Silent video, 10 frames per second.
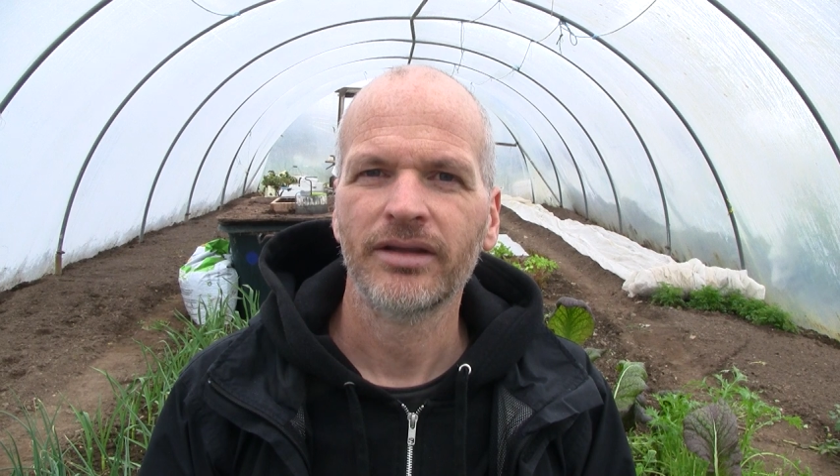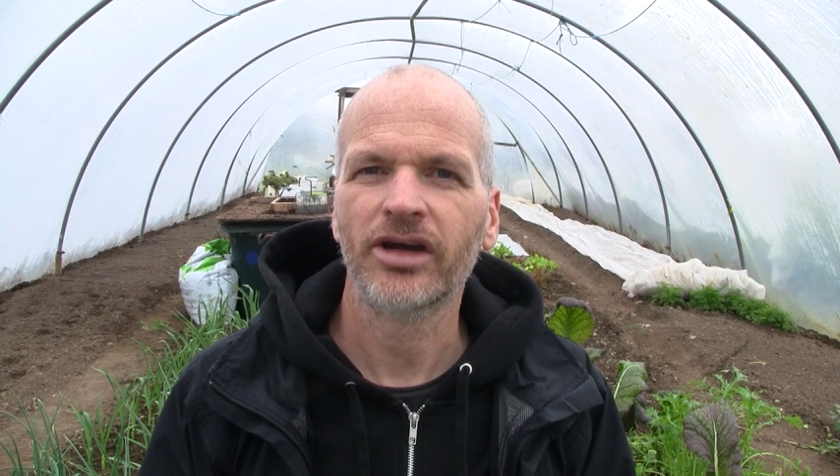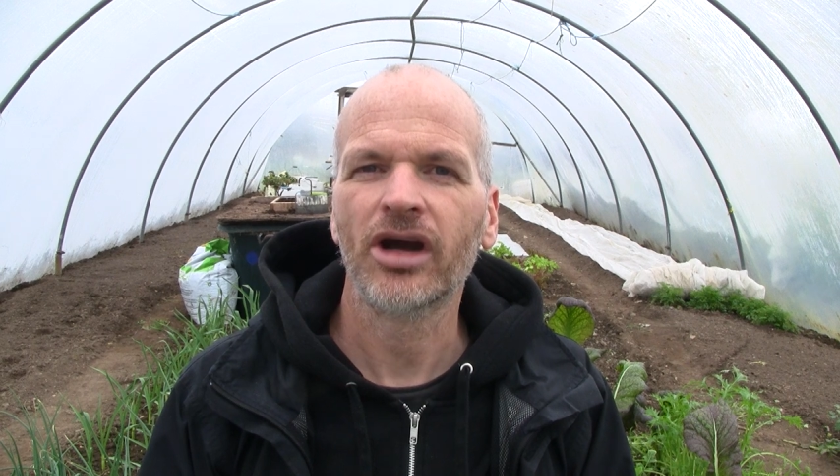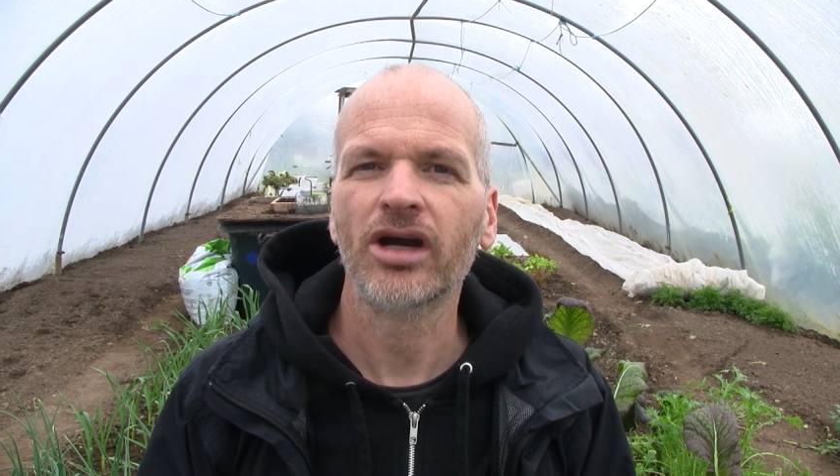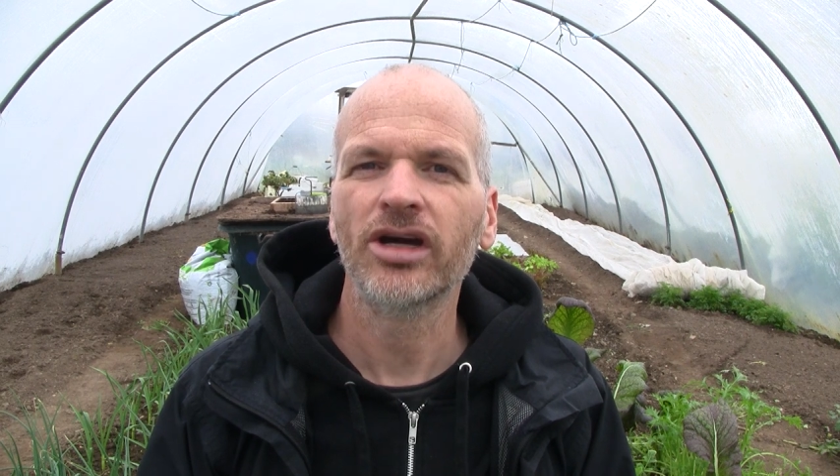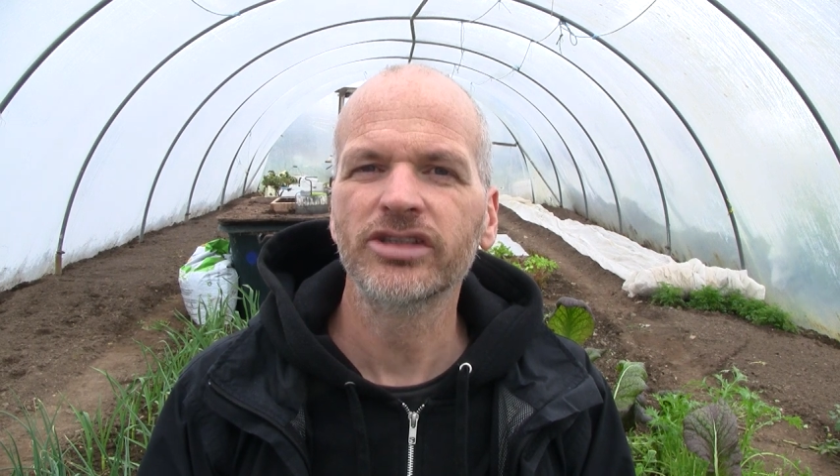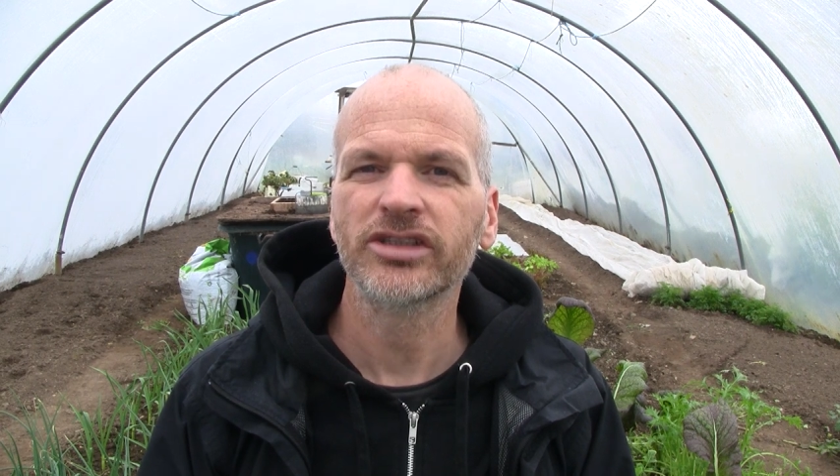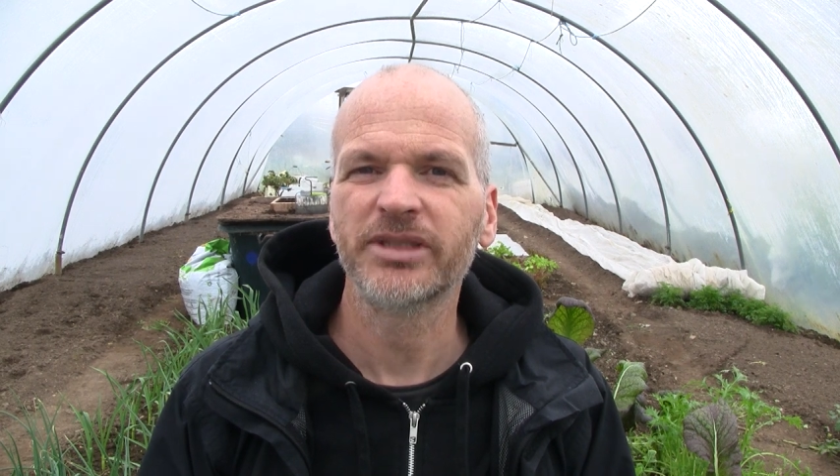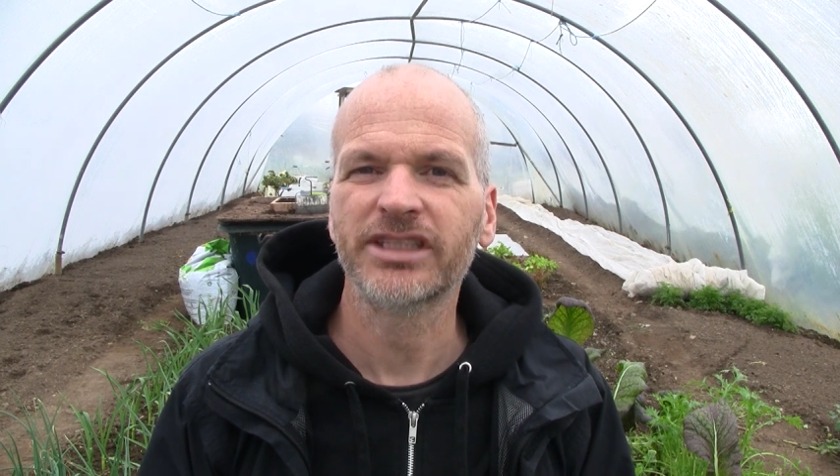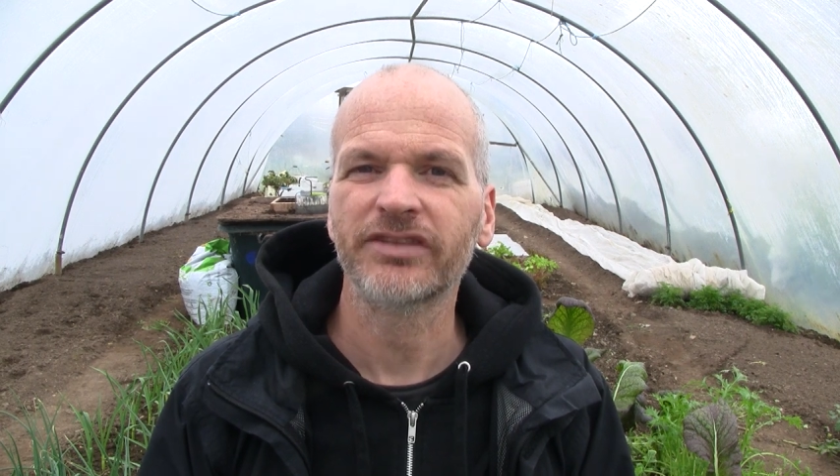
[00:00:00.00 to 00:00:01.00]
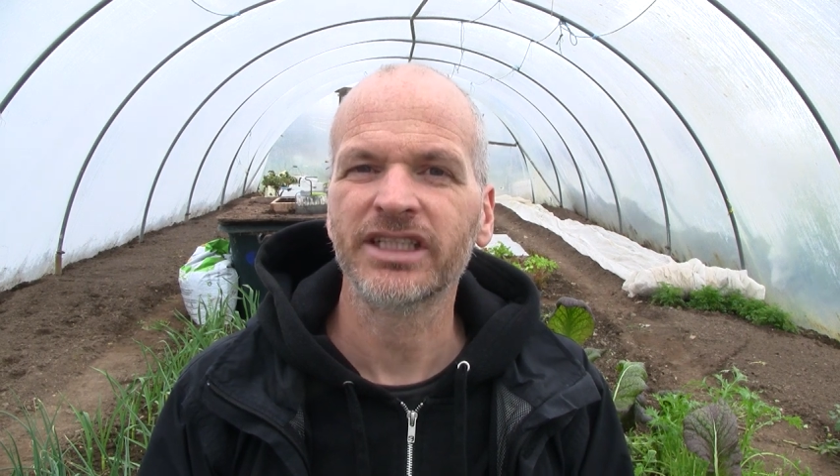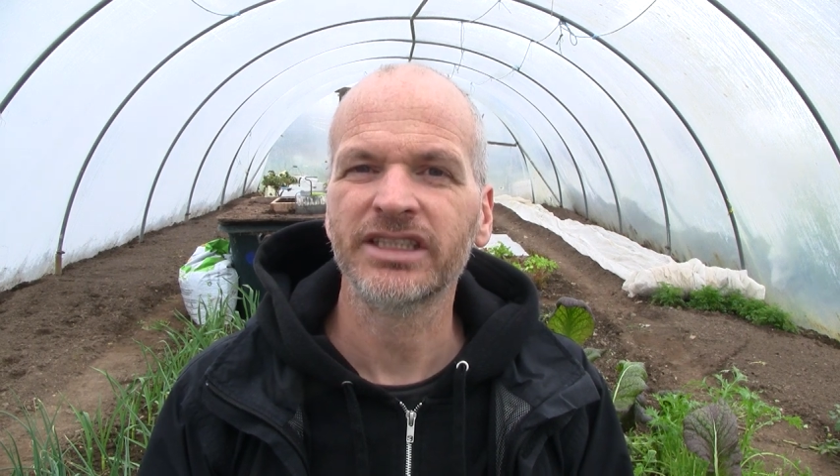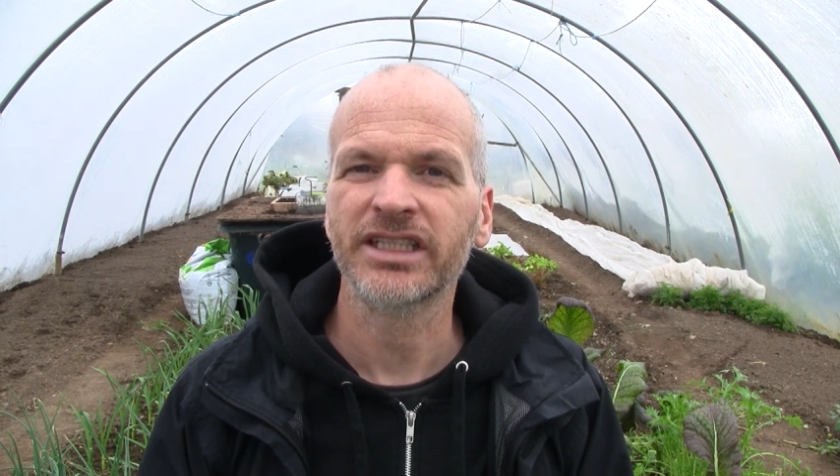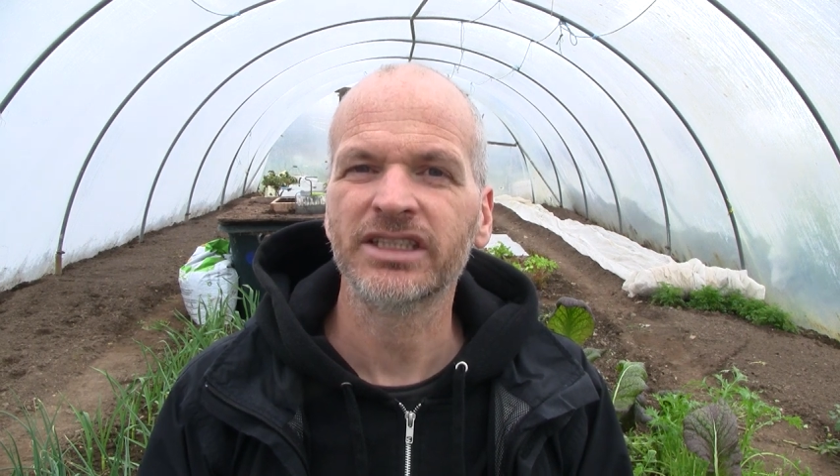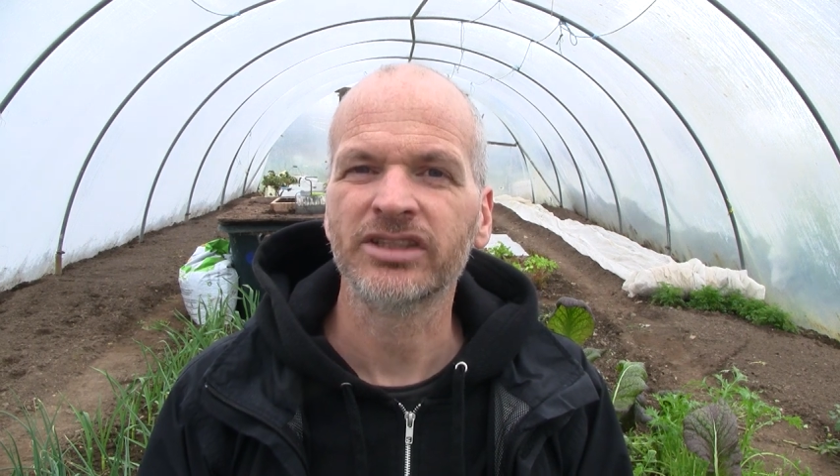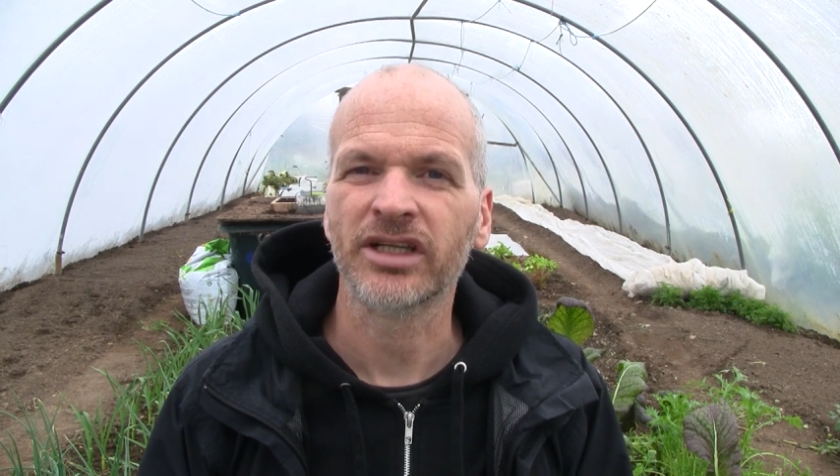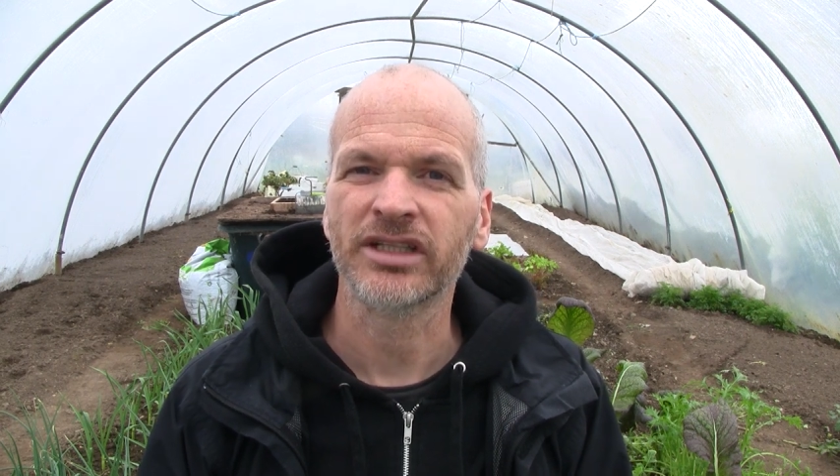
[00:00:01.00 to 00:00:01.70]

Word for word: There are also specific conditions